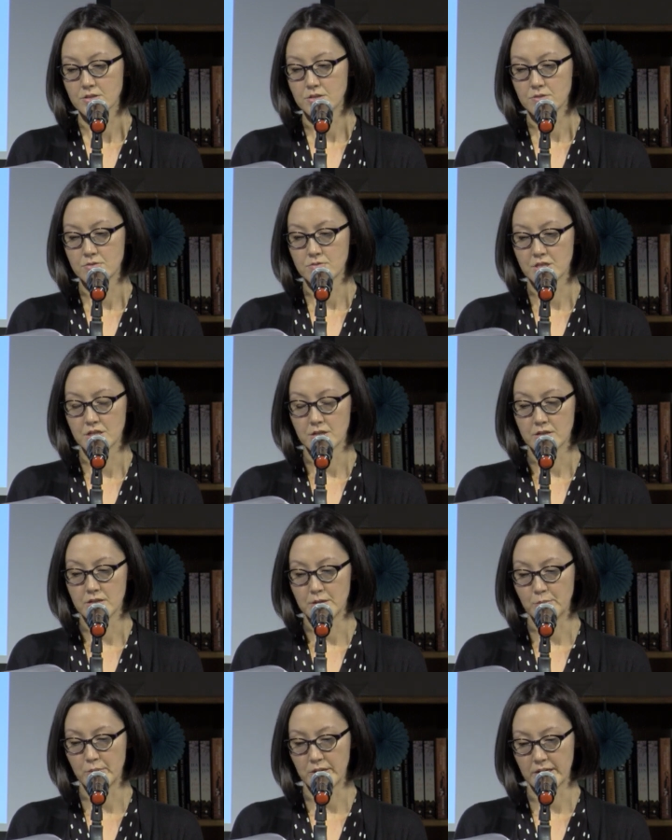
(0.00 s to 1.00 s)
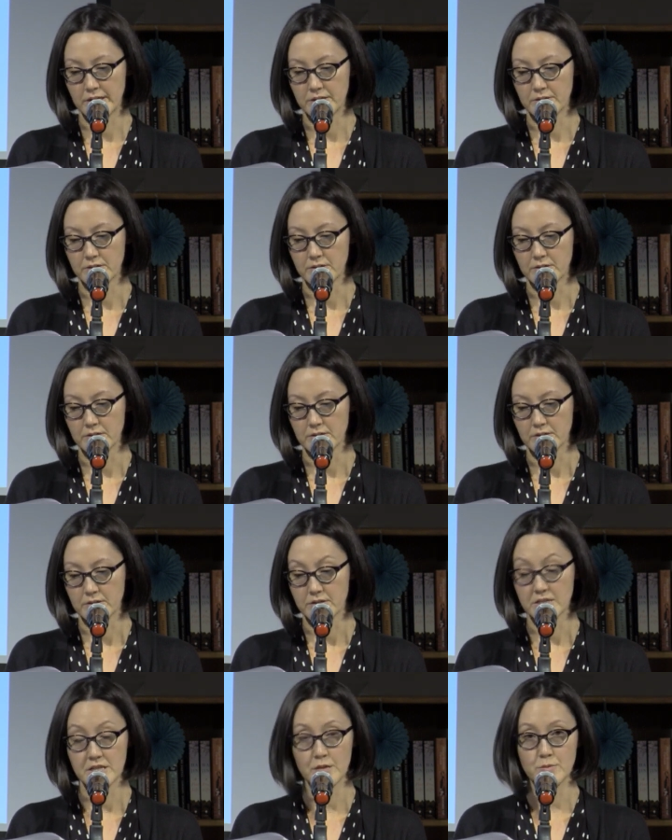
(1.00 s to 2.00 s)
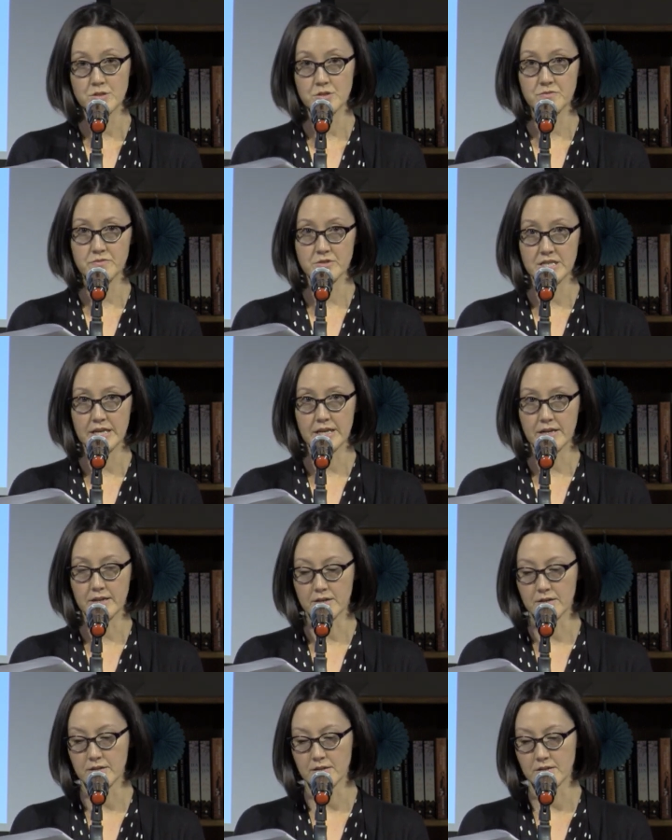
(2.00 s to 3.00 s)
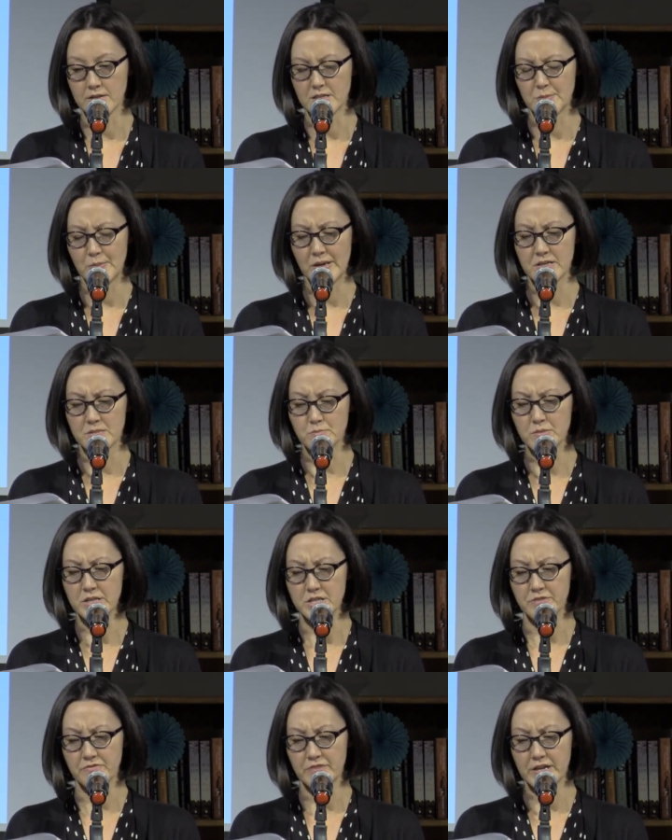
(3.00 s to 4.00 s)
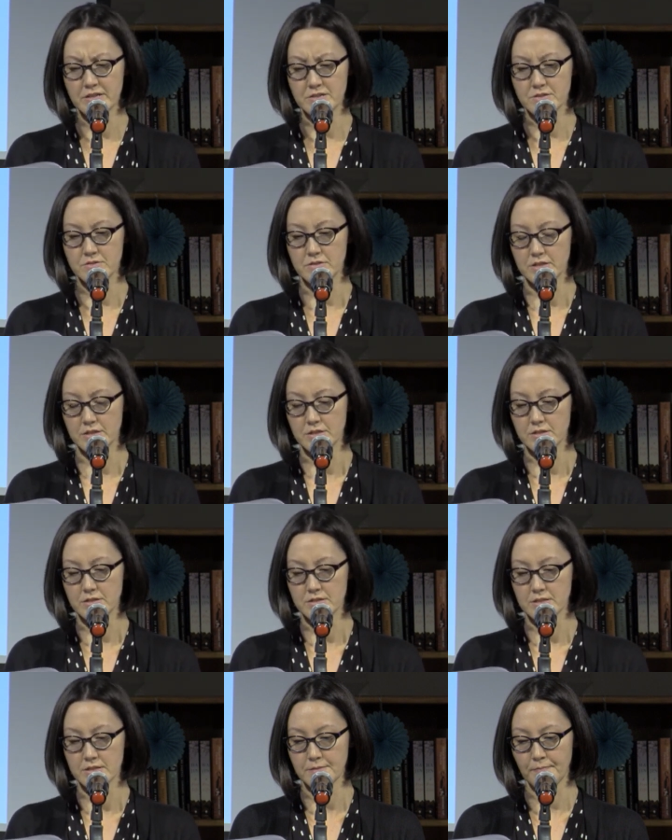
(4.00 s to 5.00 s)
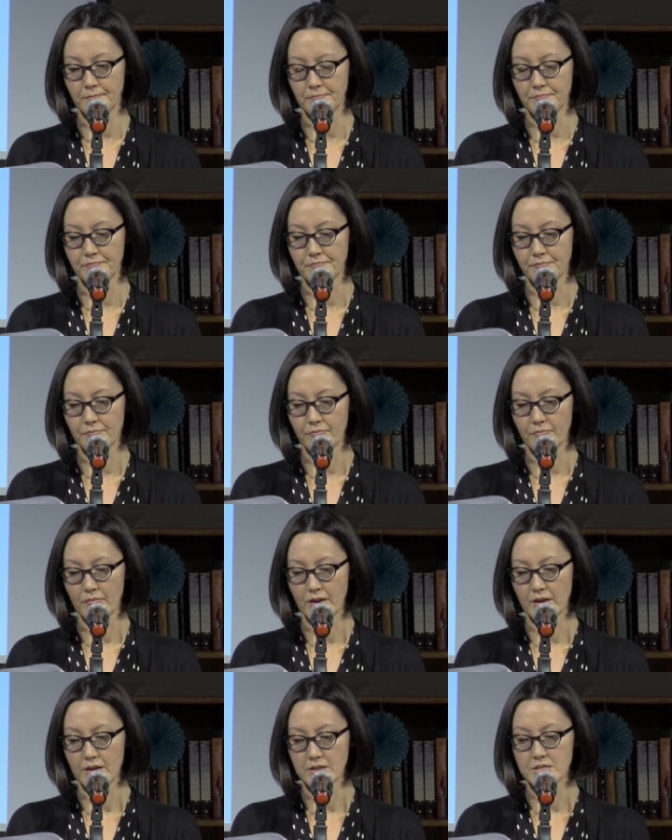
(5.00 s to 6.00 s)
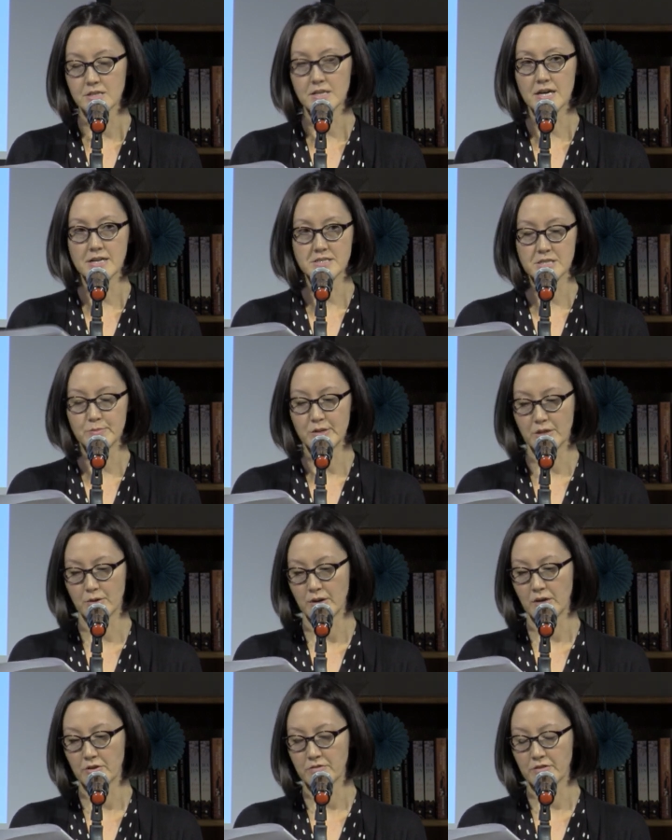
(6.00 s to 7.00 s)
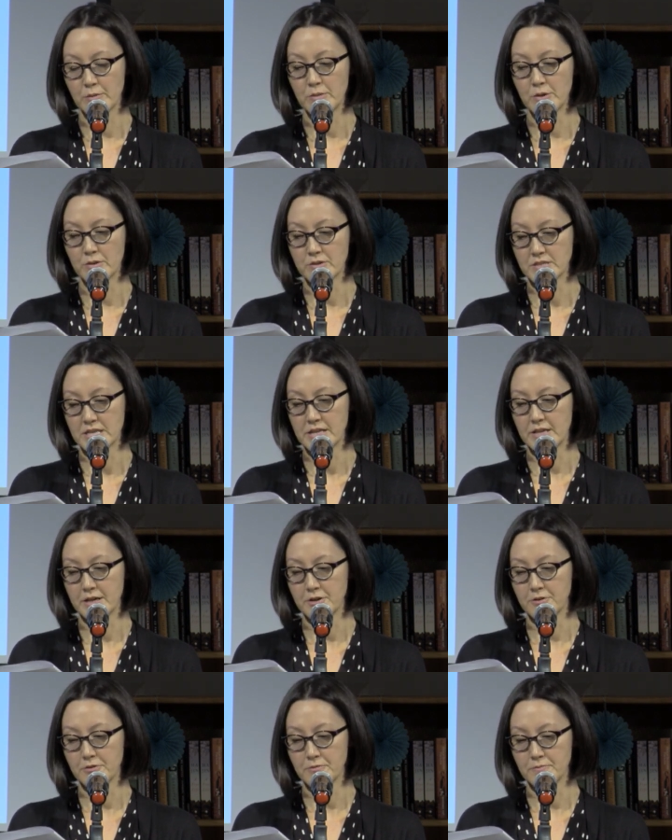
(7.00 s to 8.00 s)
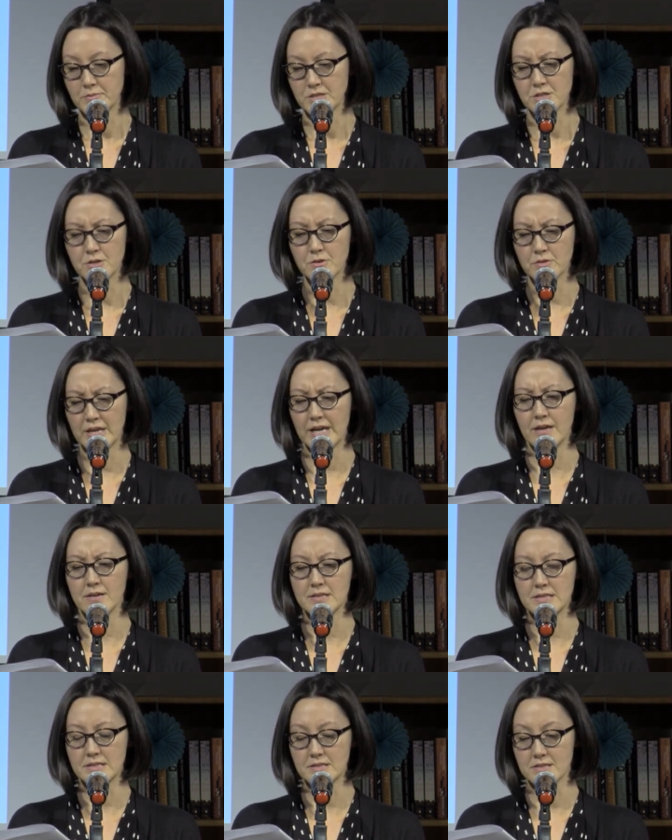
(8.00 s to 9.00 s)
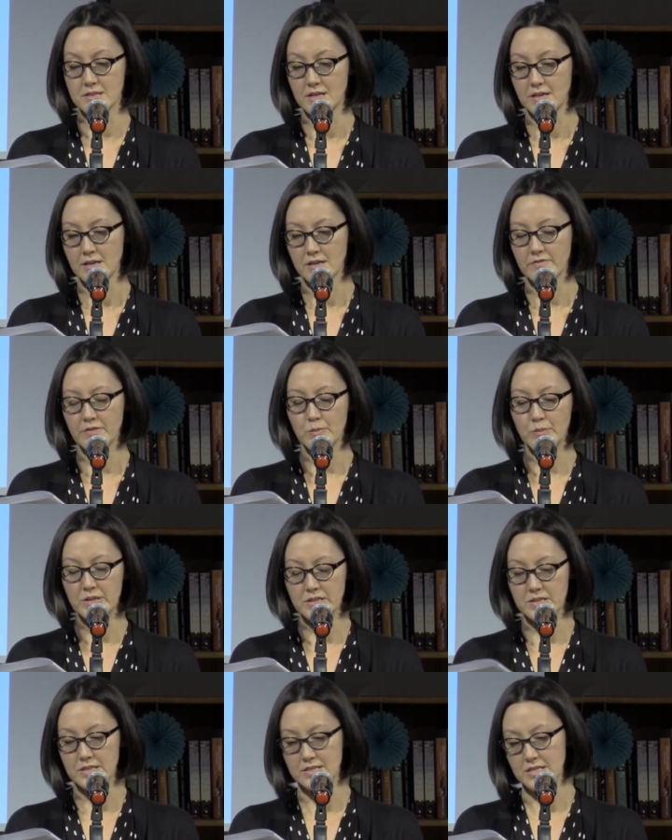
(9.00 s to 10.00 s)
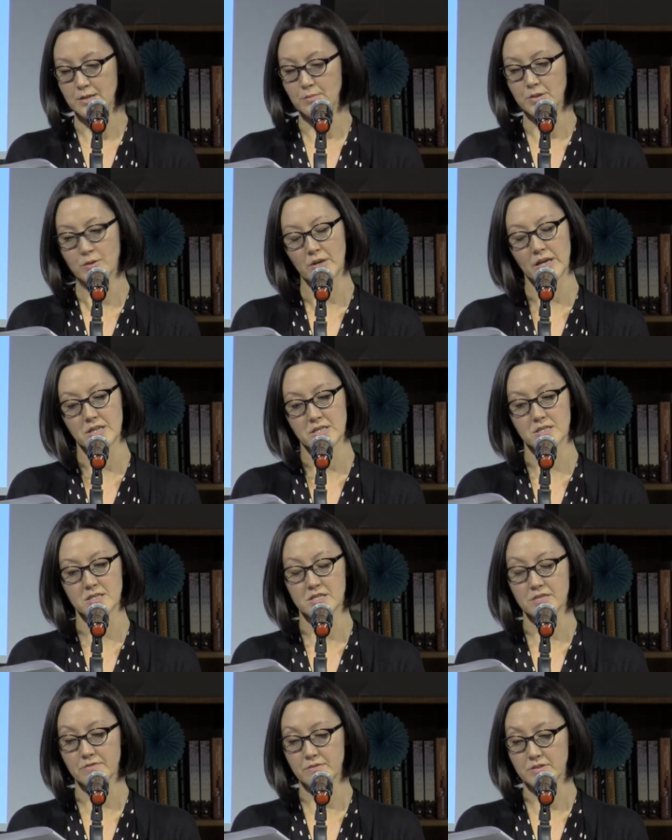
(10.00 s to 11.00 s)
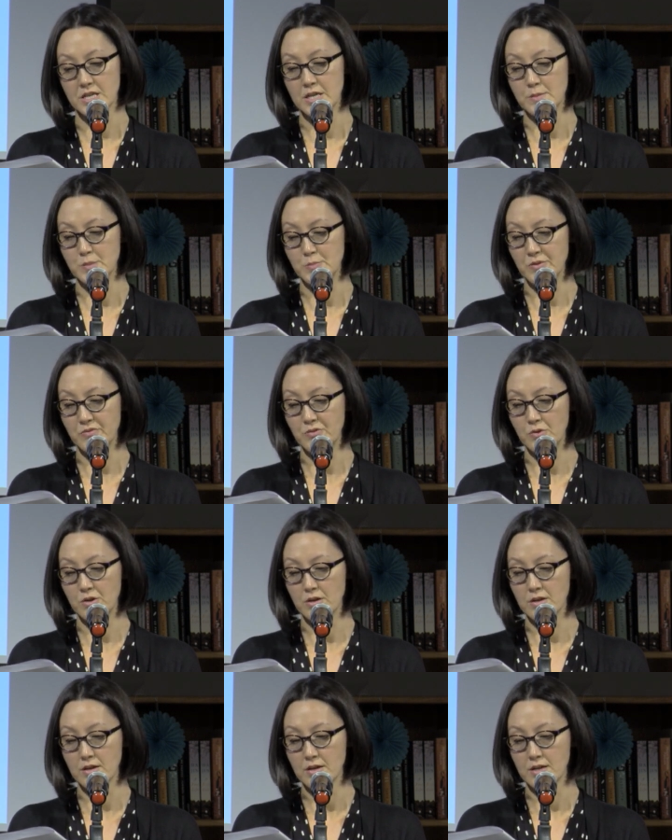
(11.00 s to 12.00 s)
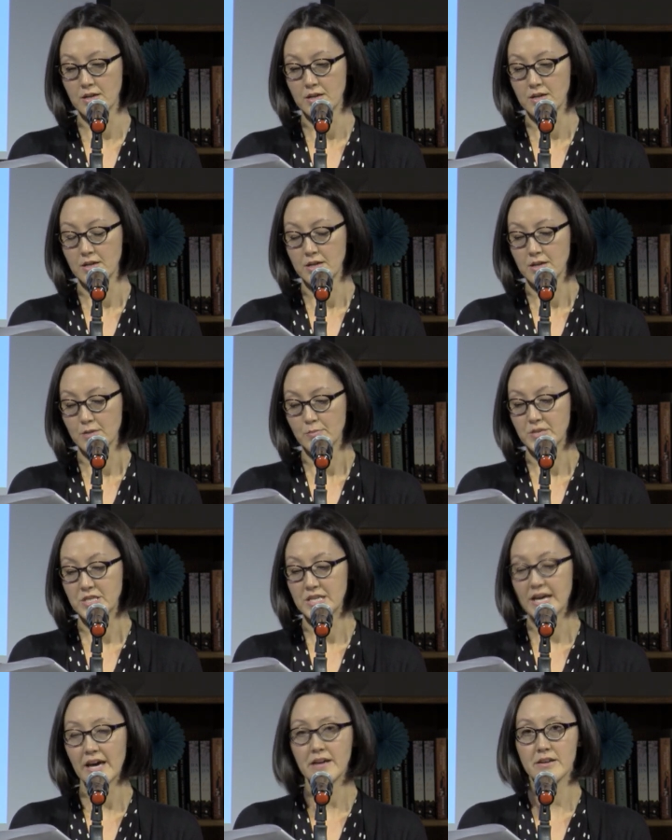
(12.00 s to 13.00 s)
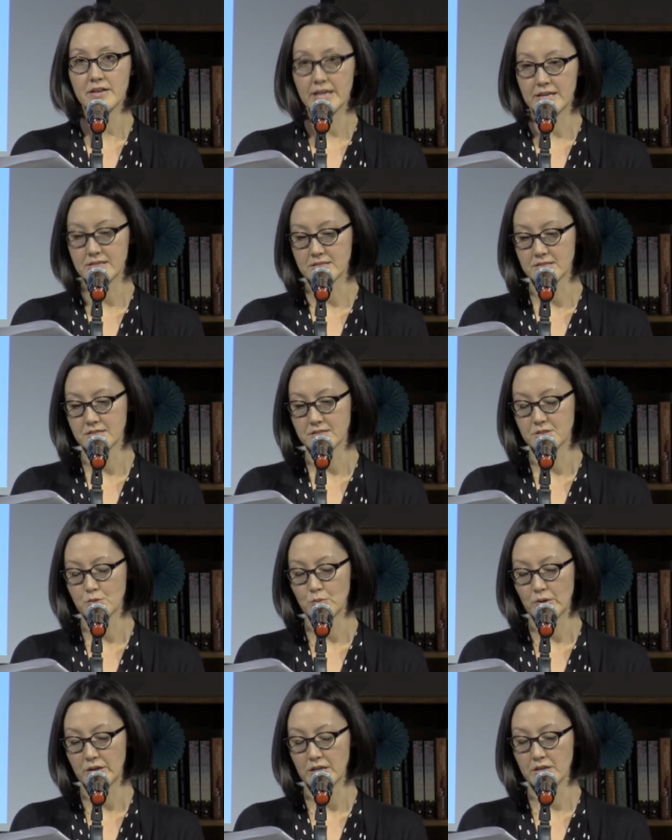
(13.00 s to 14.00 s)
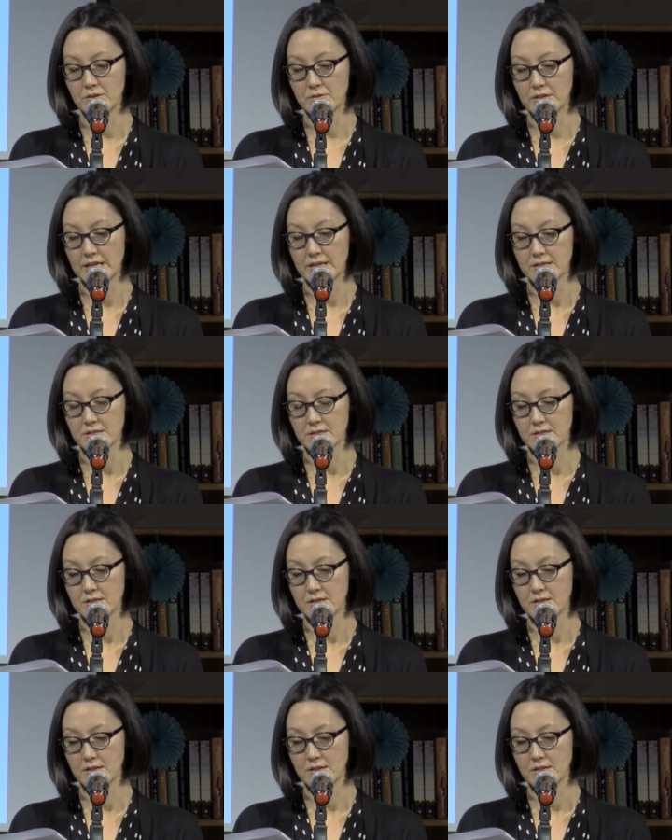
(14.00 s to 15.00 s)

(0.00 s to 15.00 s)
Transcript: Soon she heard him behind her. Then he was overtaking her, his pace much faster than hers. She lost him in the crowd of commuters heading home. She'd grown careless, having been to the same location several times before. But she had her guesses as to where he'd go next